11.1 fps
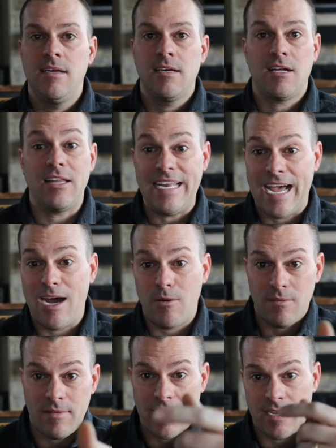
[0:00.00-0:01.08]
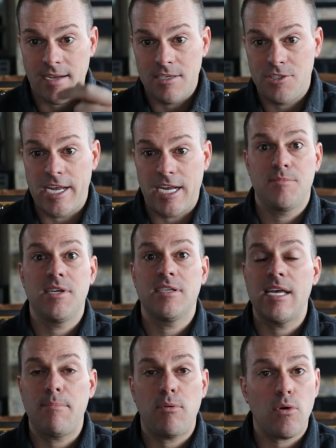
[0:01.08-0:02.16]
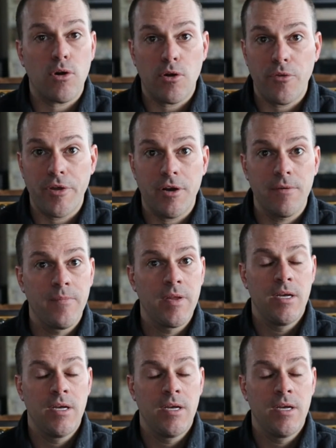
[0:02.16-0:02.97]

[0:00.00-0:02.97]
clean out like Jacob's example earlier.